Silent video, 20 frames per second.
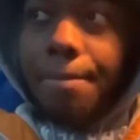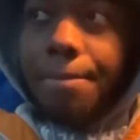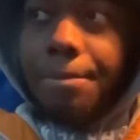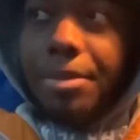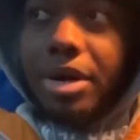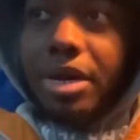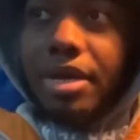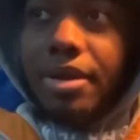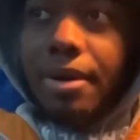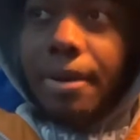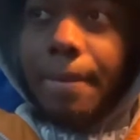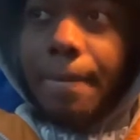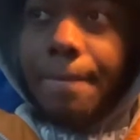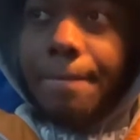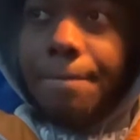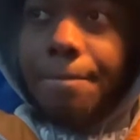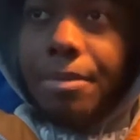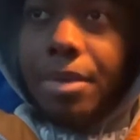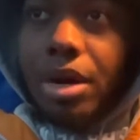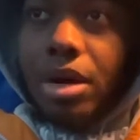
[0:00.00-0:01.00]
But
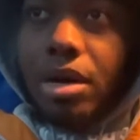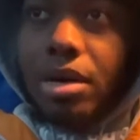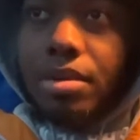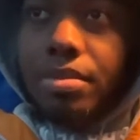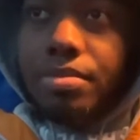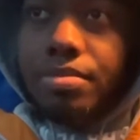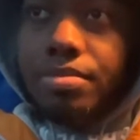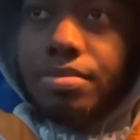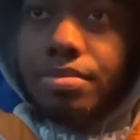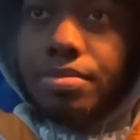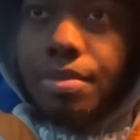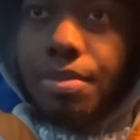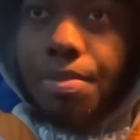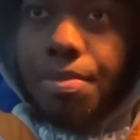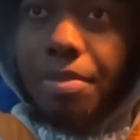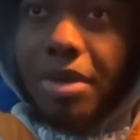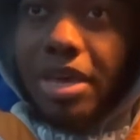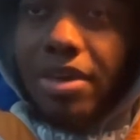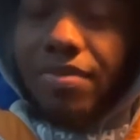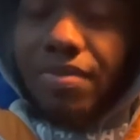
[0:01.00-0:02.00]
um
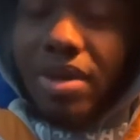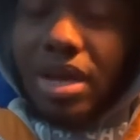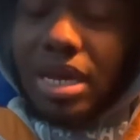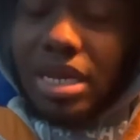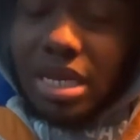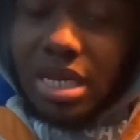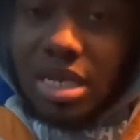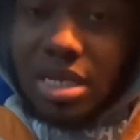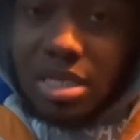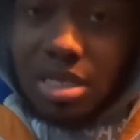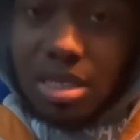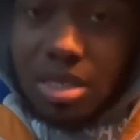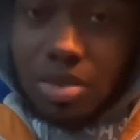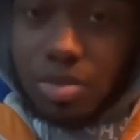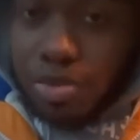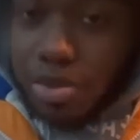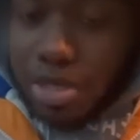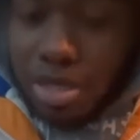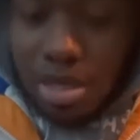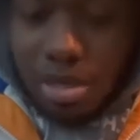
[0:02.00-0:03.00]
make finance
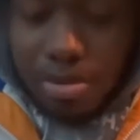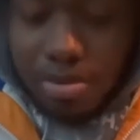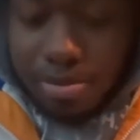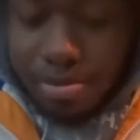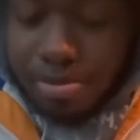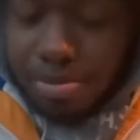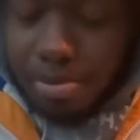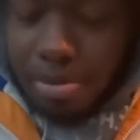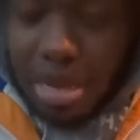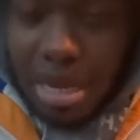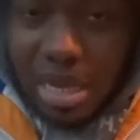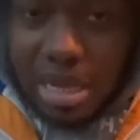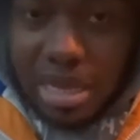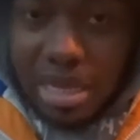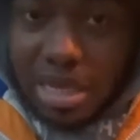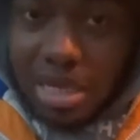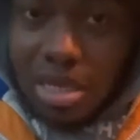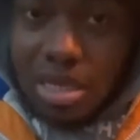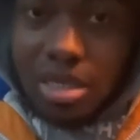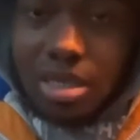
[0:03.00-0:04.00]
one of your main
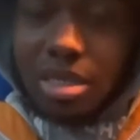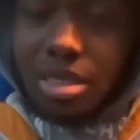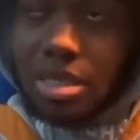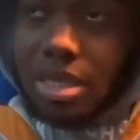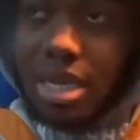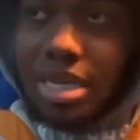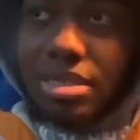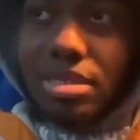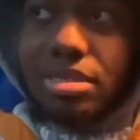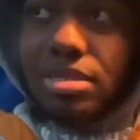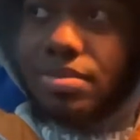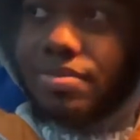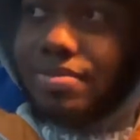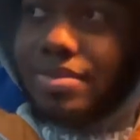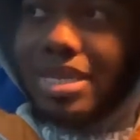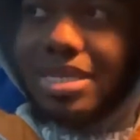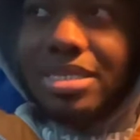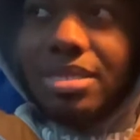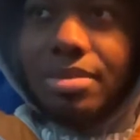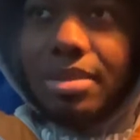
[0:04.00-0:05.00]
things. That's
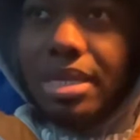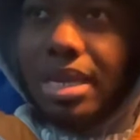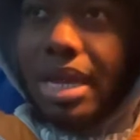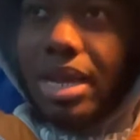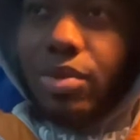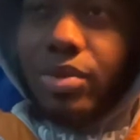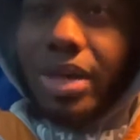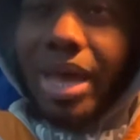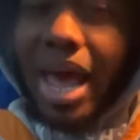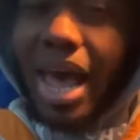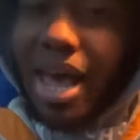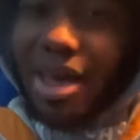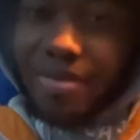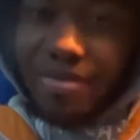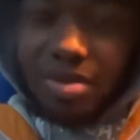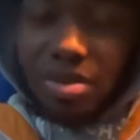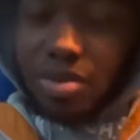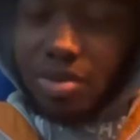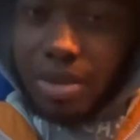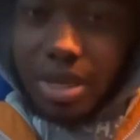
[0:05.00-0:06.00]
that's something that we have
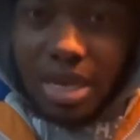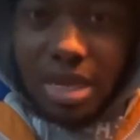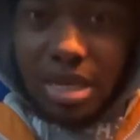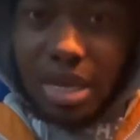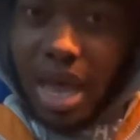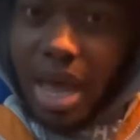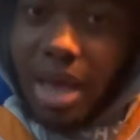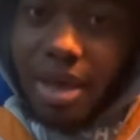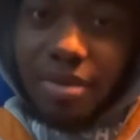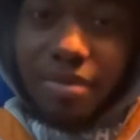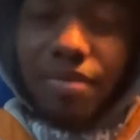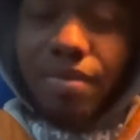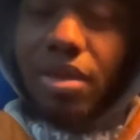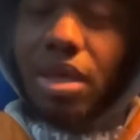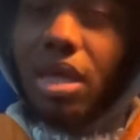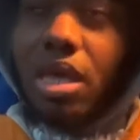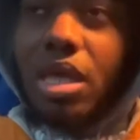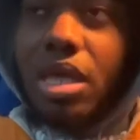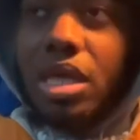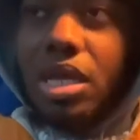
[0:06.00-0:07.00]
to like have
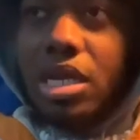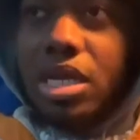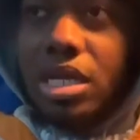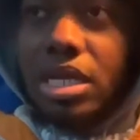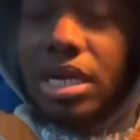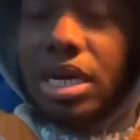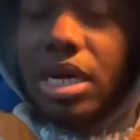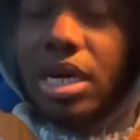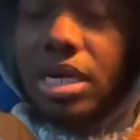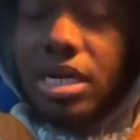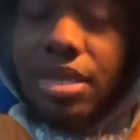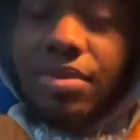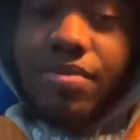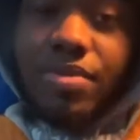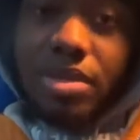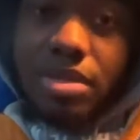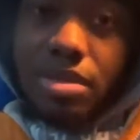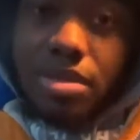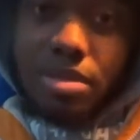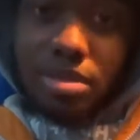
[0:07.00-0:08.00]
uh
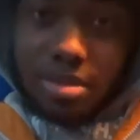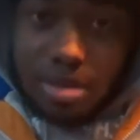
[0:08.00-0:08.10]
living